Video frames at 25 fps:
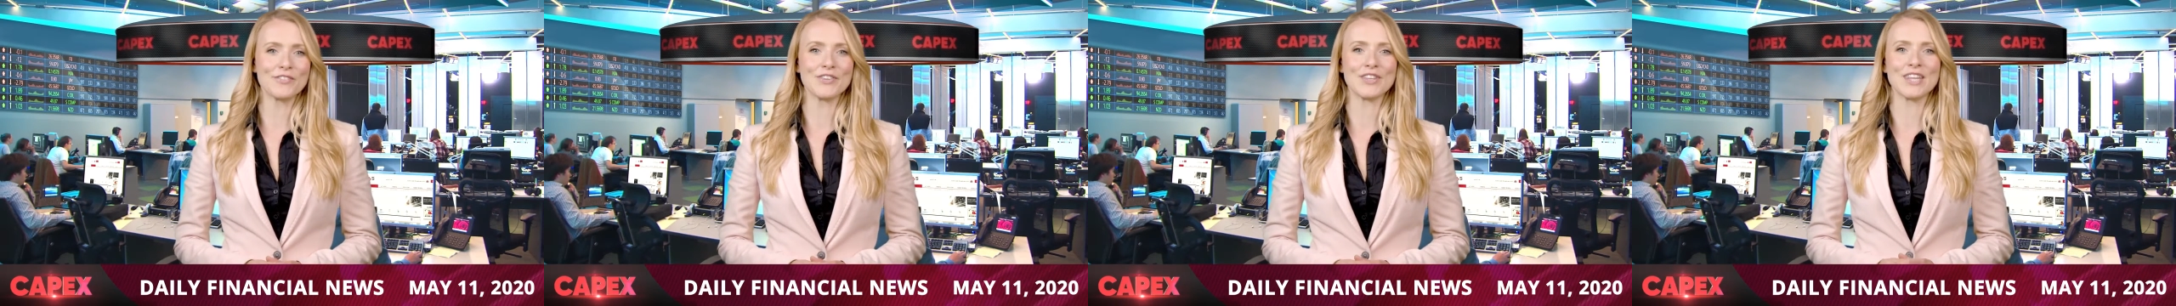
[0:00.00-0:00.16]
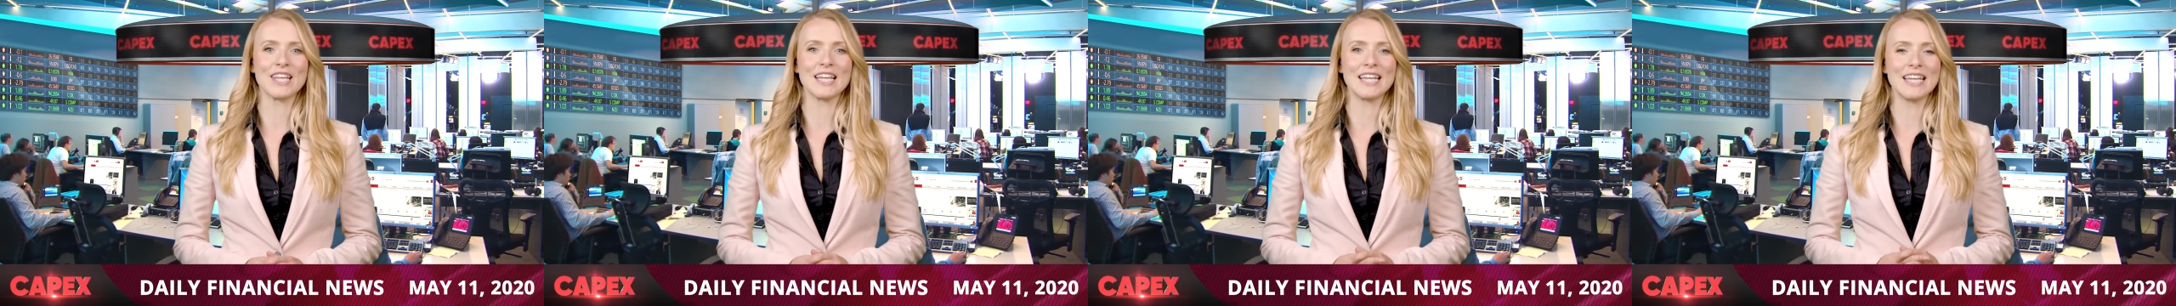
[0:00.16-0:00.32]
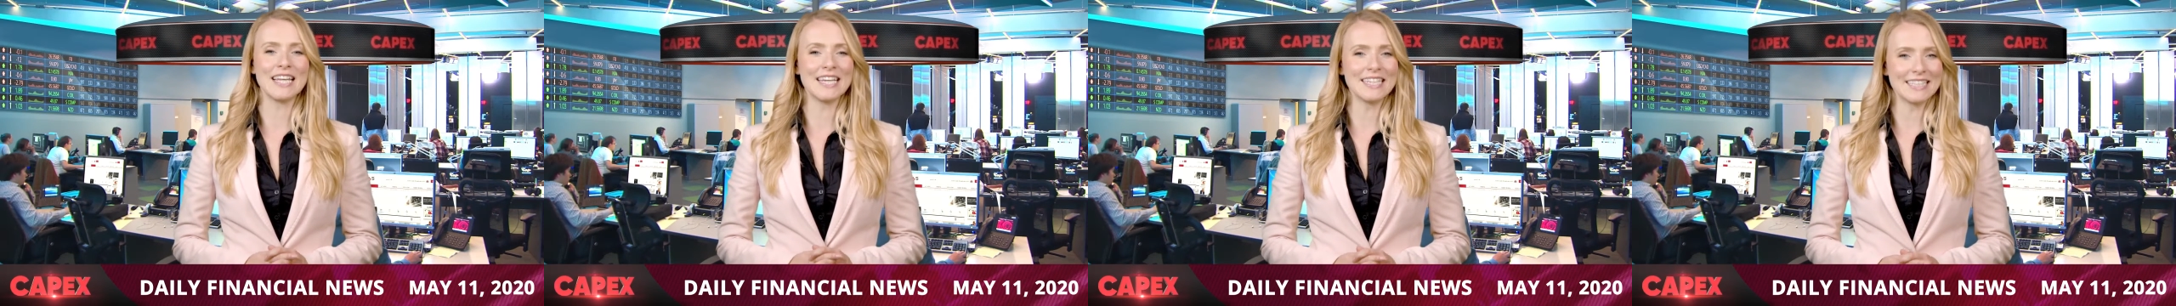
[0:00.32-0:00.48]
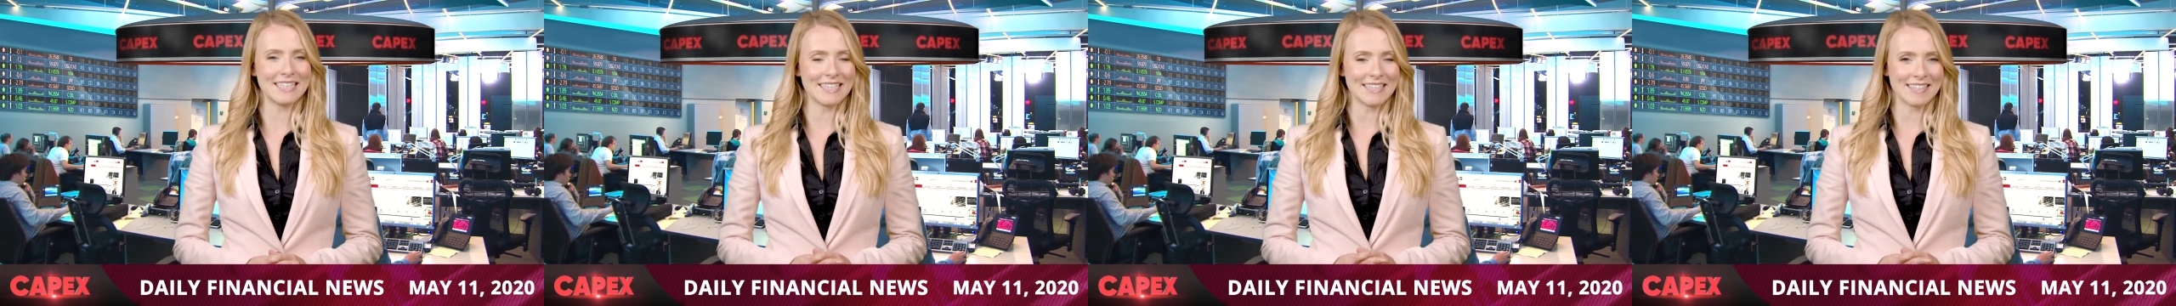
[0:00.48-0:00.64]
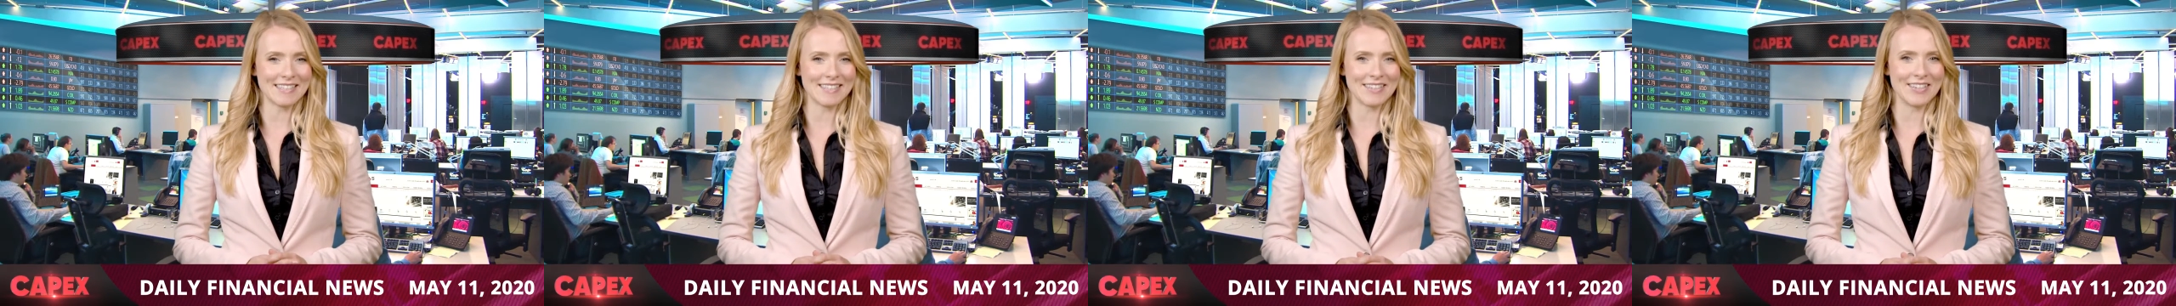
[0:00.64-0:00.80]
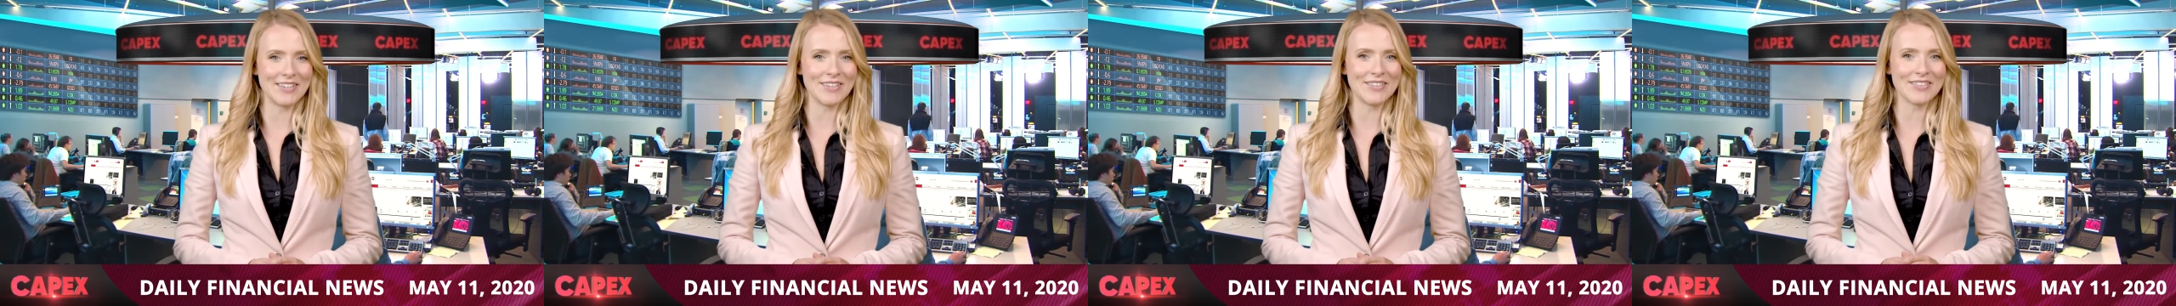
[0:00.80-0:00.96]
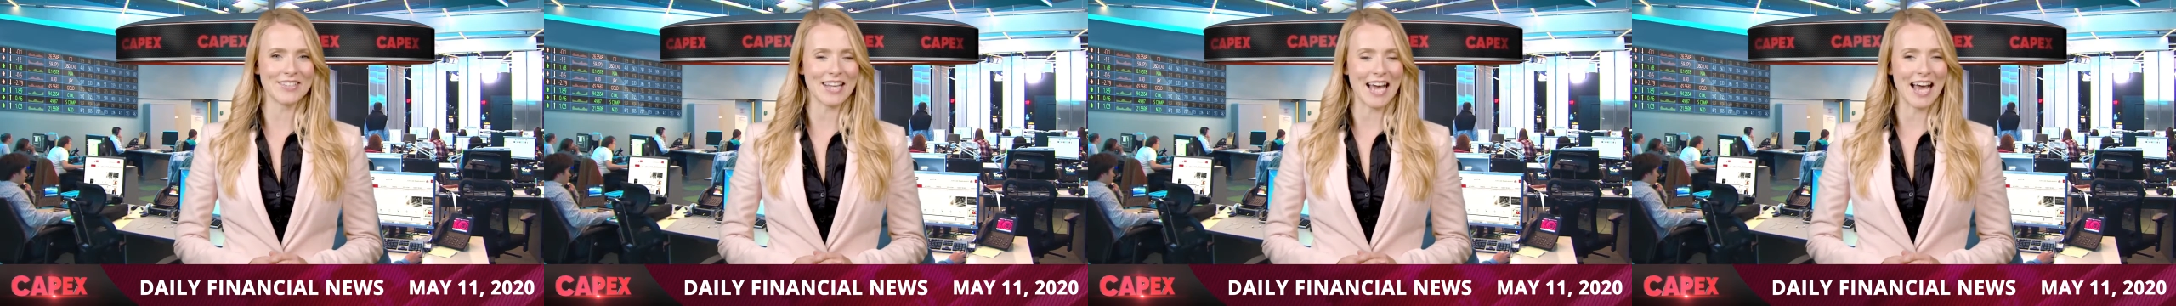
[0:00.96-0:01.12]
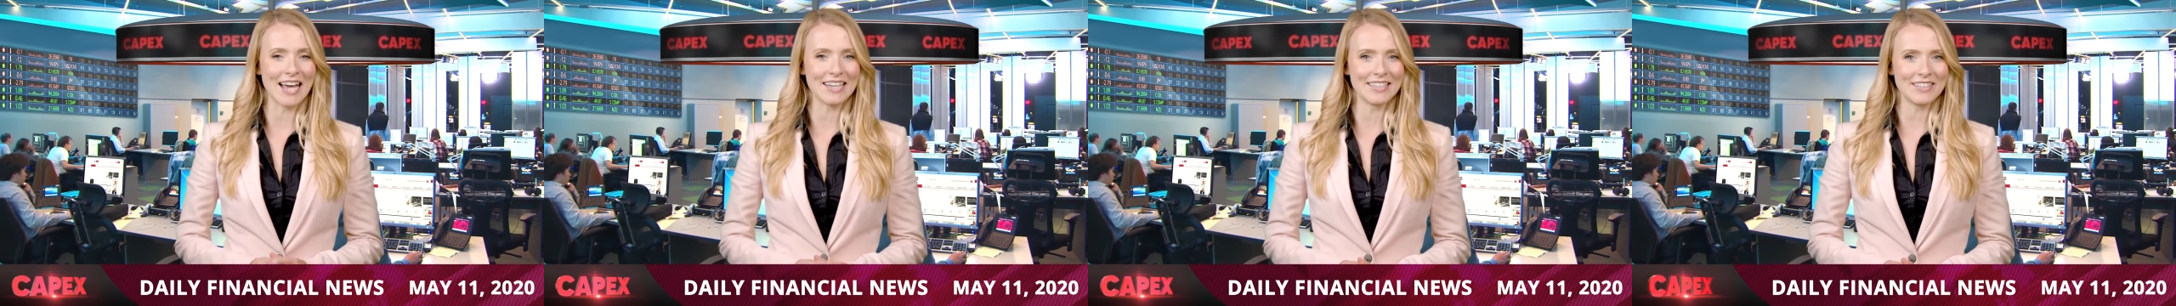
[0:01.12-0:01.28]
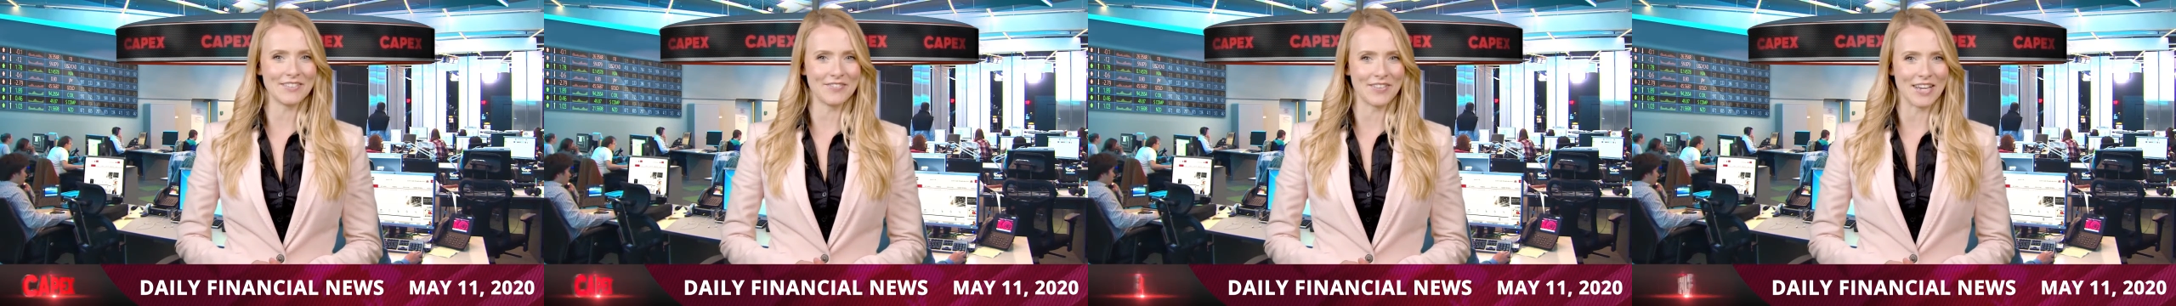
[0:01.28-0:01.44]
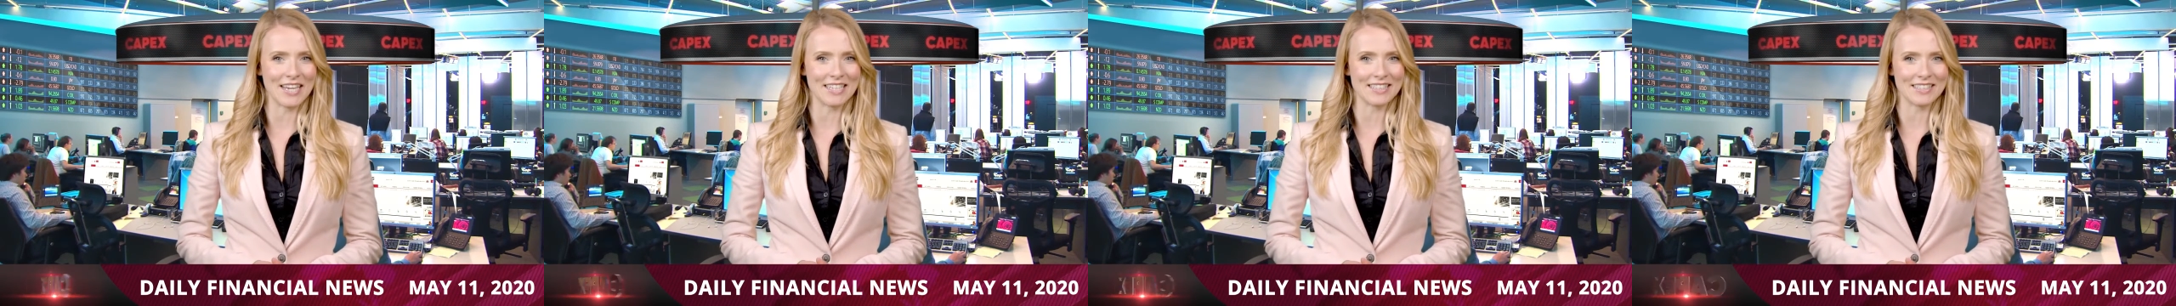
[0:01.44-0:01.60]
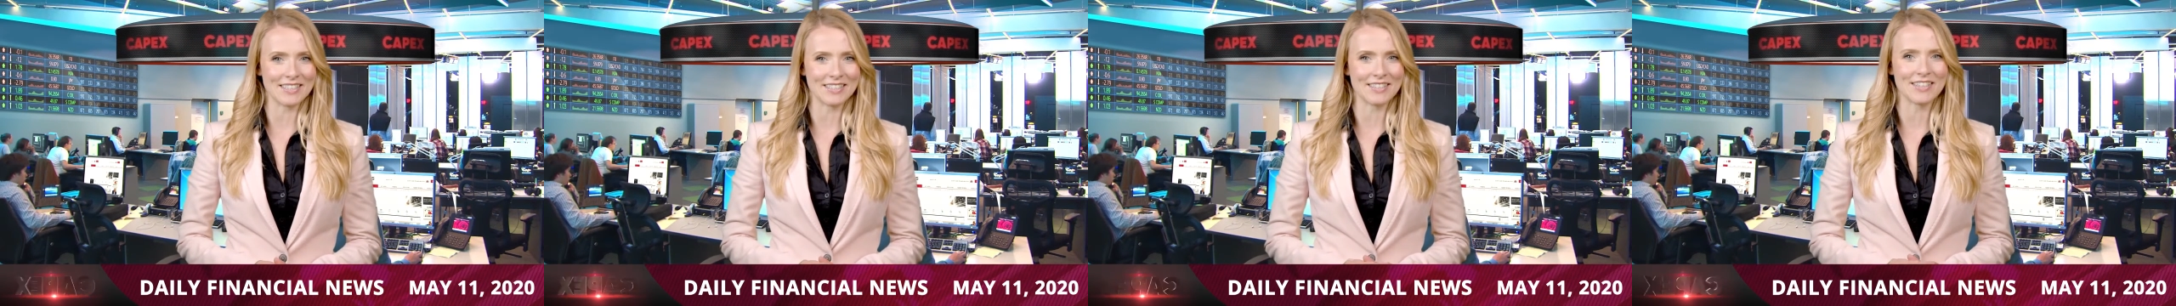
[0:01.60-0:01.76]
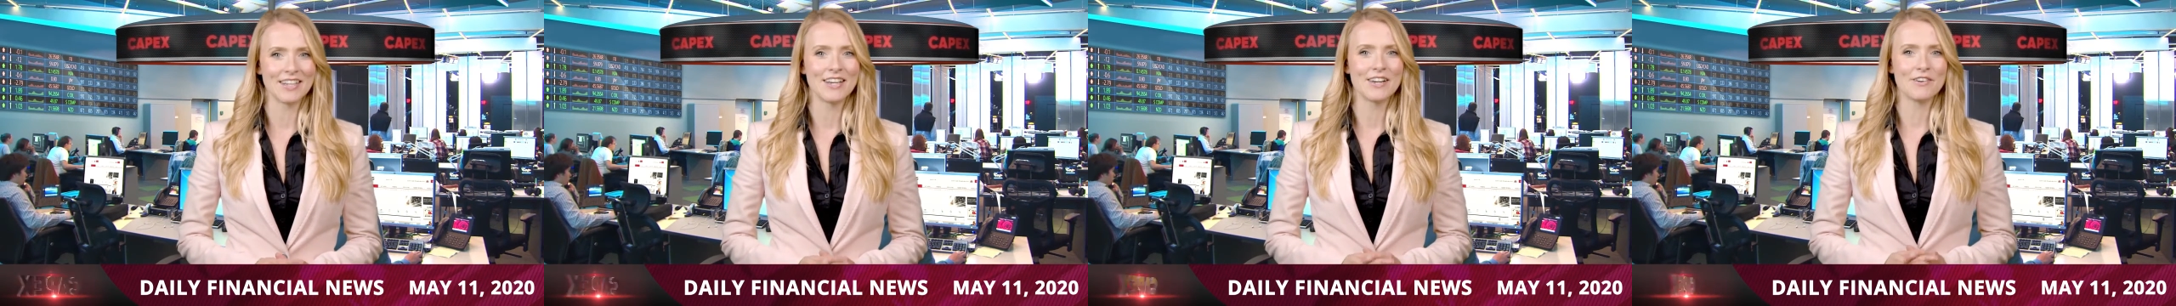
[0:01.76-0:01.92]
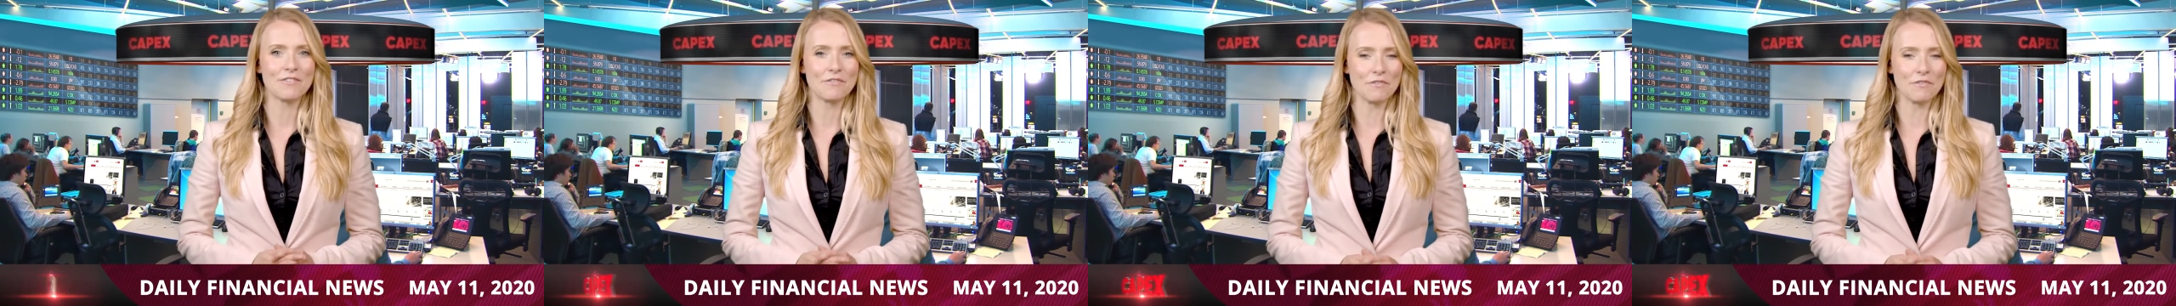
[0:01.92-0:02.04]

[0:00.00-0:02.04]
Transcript: for the latest news and events